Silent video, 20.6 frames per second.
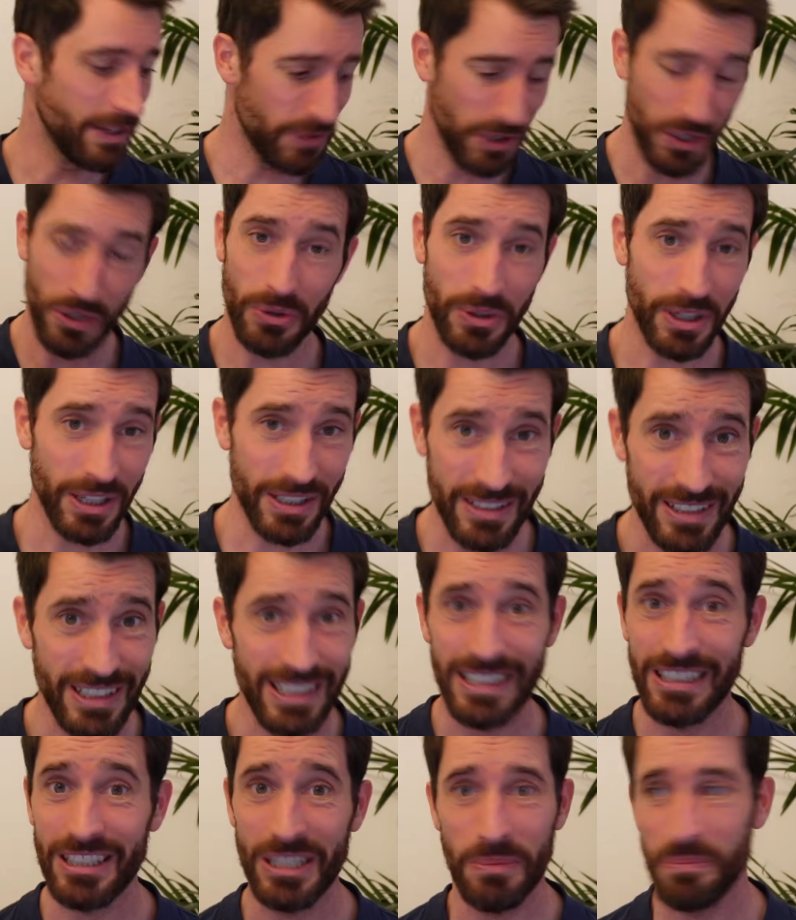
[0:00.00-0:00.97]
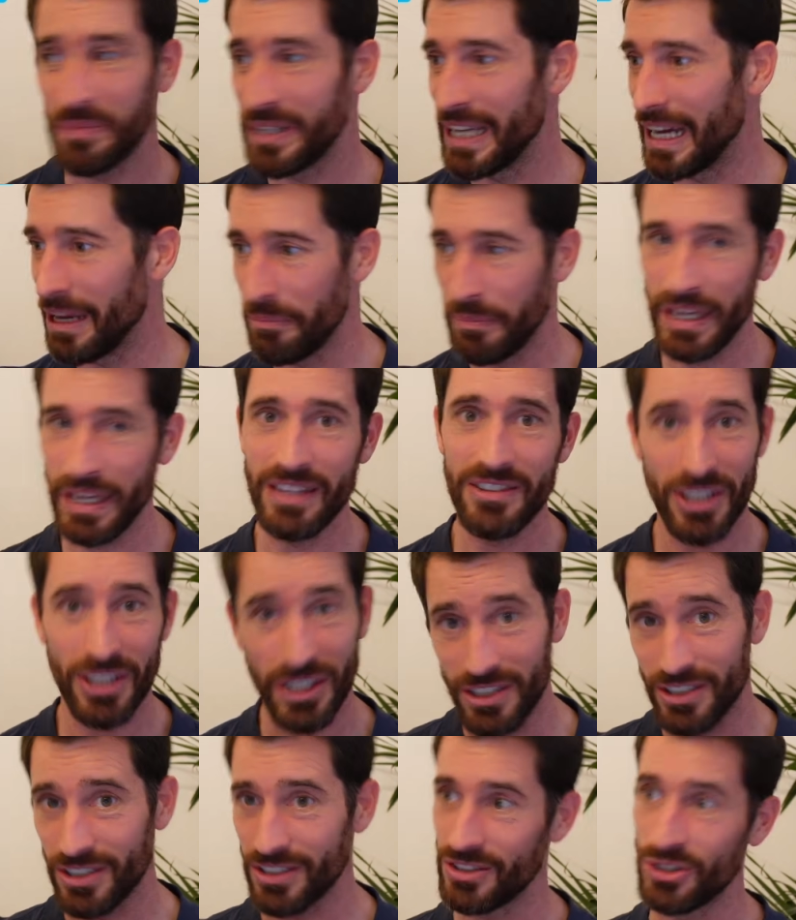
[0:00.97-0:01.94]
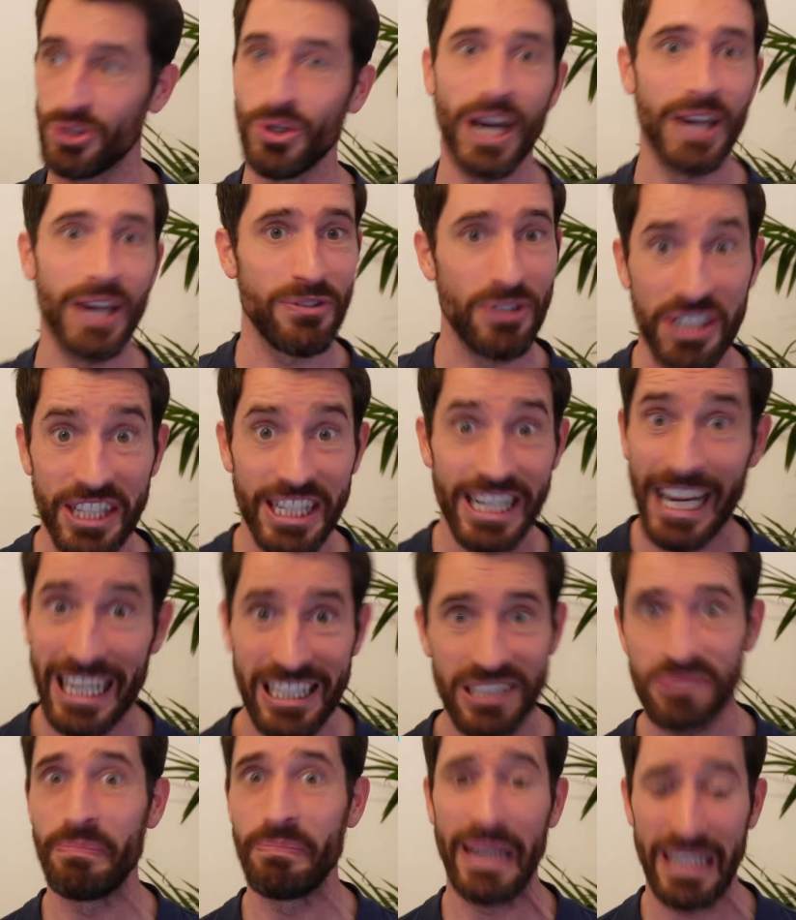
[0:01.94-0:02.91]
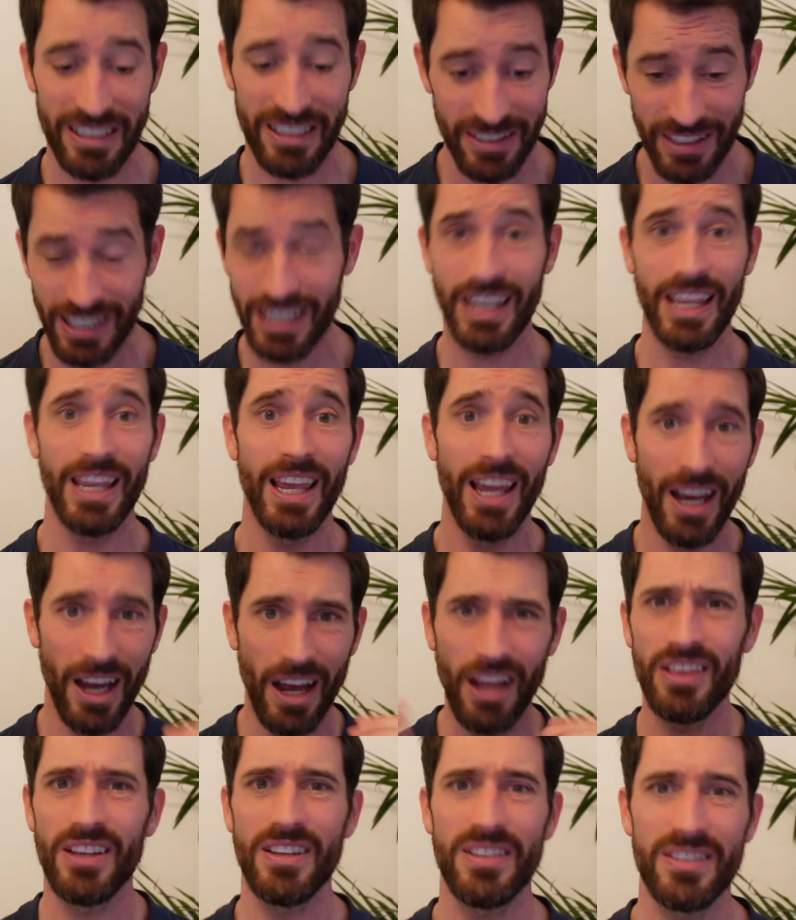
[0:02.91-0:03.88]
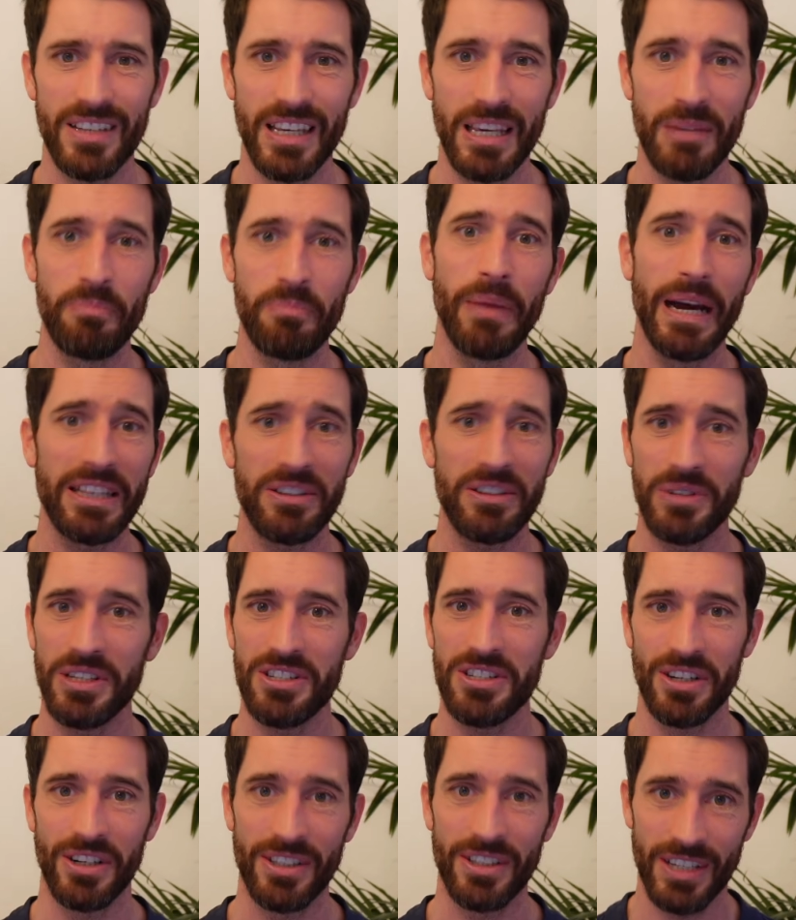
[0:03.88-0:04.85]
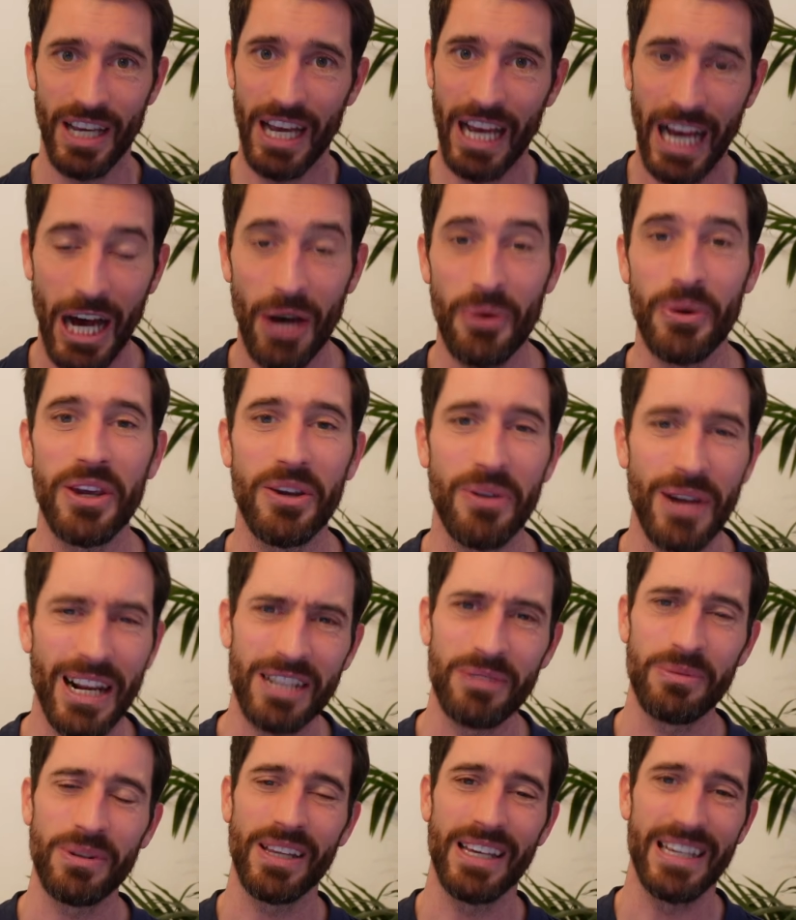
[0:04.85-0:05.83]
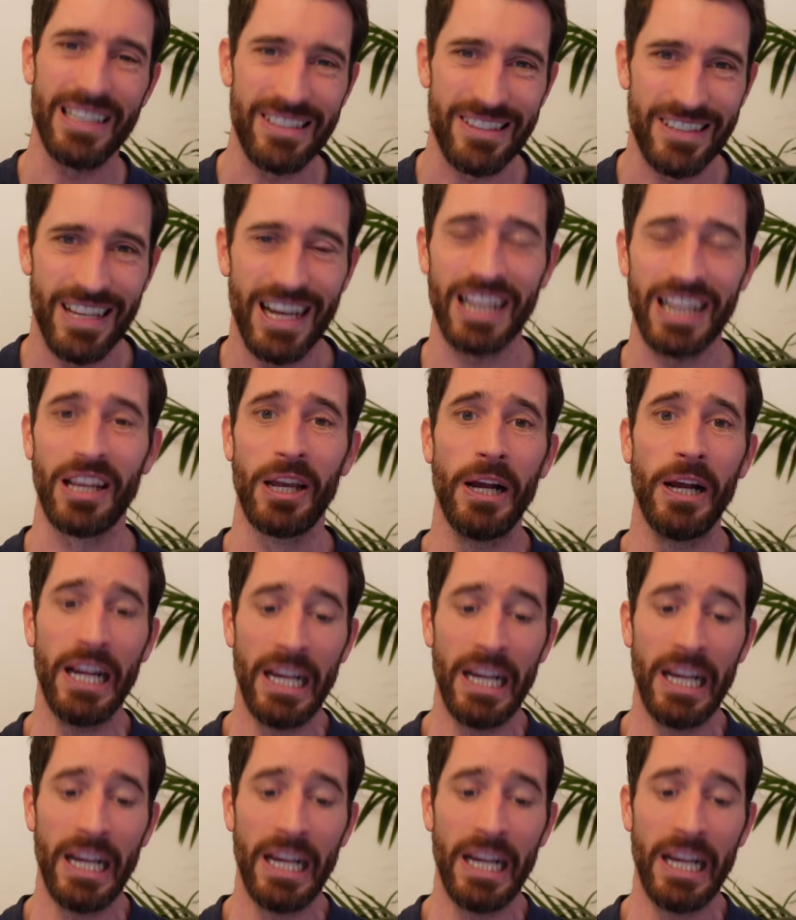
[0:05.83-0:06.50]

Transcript: you're going on a city trip, that means you can just drive to the next biggest city on the same battery charge. How incredible is that?